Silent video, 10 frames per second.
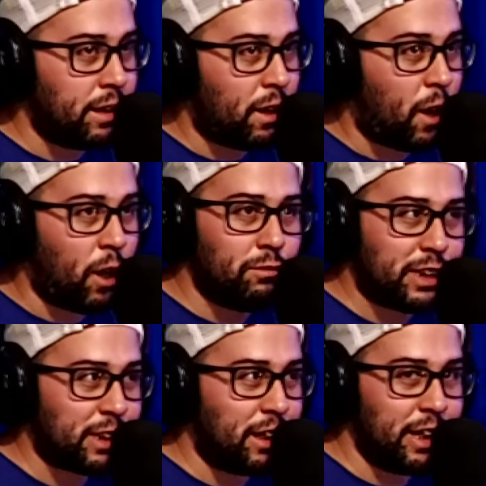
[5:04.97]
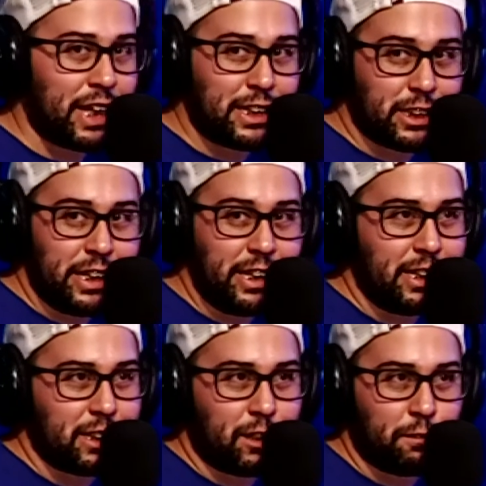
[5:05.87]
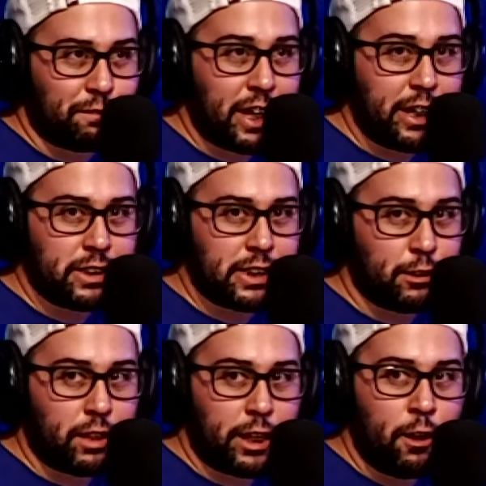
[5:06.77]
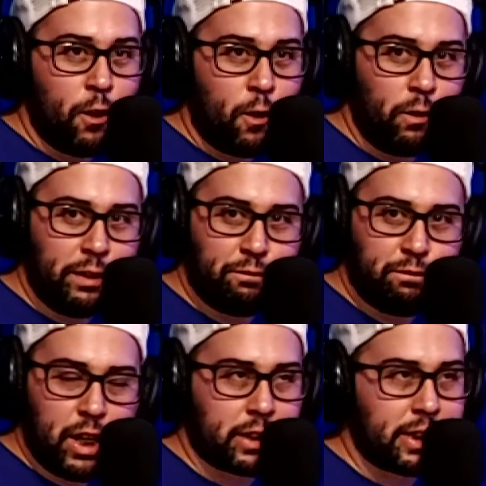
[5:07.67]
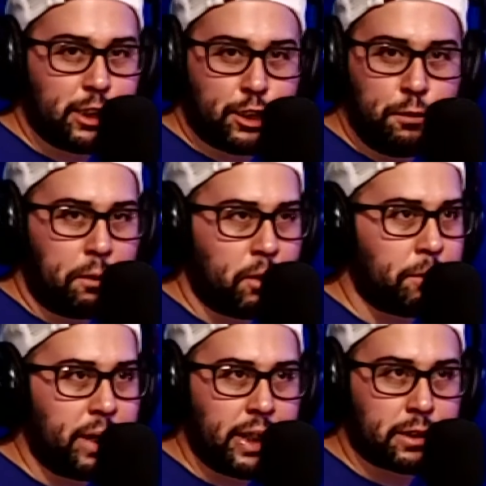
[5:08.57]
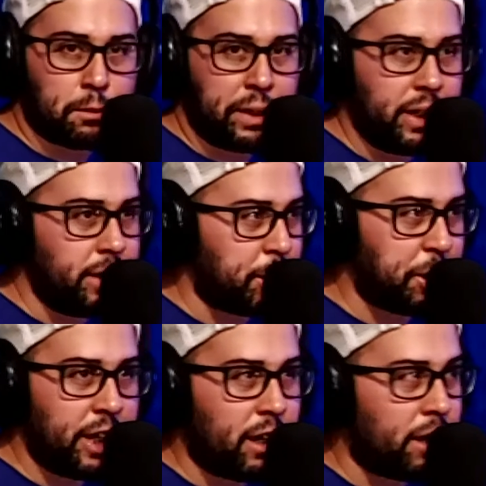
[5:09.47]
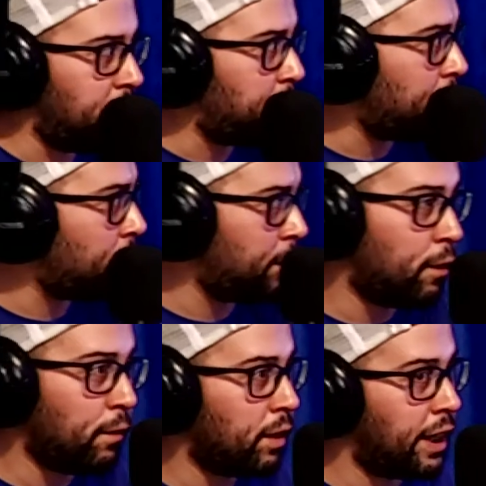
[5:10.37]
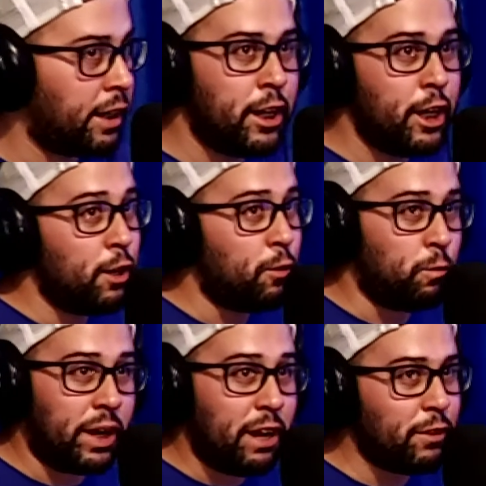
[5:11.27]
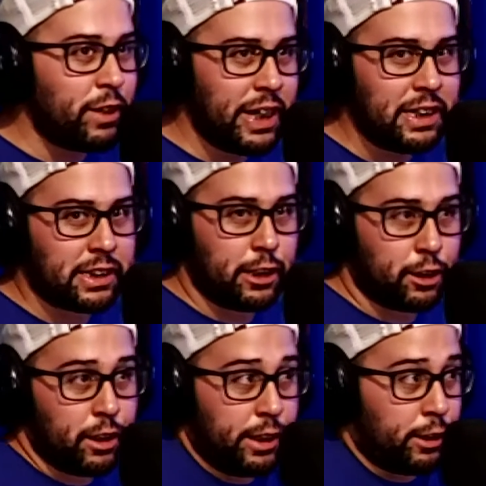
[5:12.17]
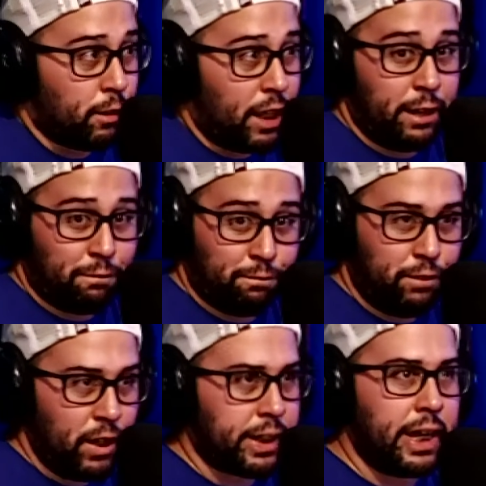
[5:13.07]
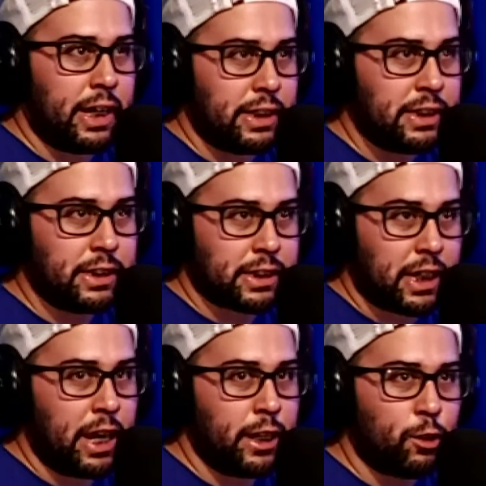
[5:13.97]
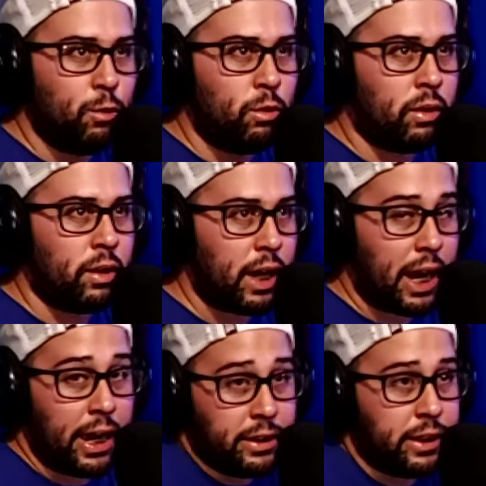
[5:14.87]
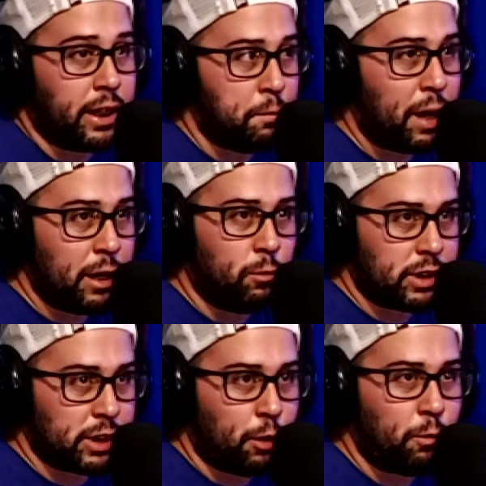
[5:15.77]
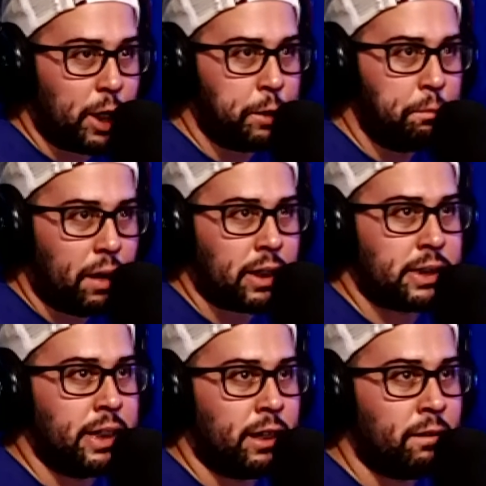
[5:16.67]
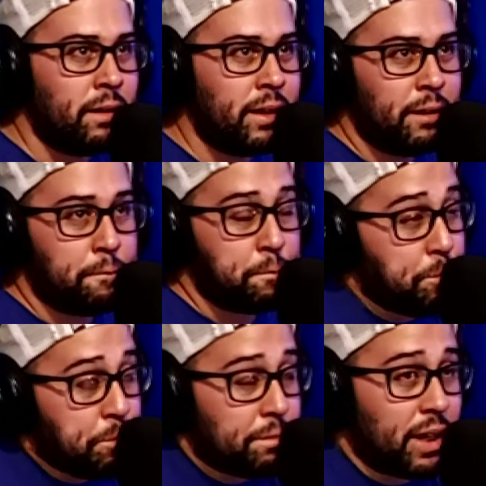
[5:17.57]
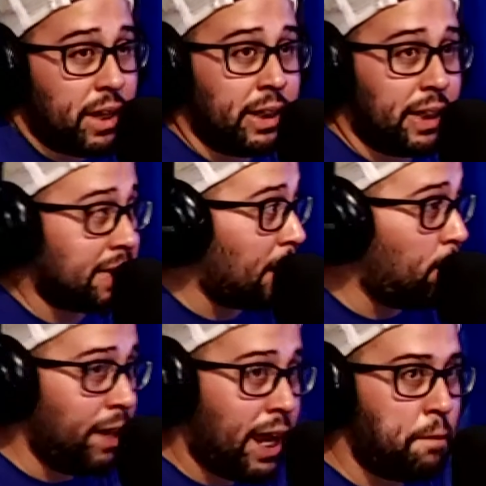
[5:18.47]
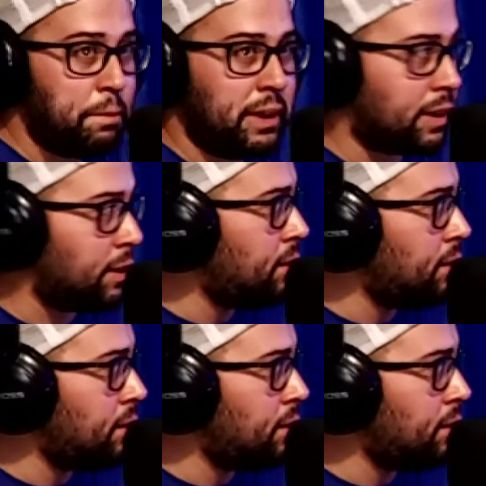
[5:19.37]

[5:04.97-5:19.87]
all of a sudden they see these other fighters and they're like, holy fuck, these two Puerto Ricans are beating the shit out of each other. Yep. You know, like, yeah, whatever it is. And they're like, fuck yeah, this is kind of cool. I think I might start watching boxing now. No, and, the, and that's how it both happens. Both of you dude. got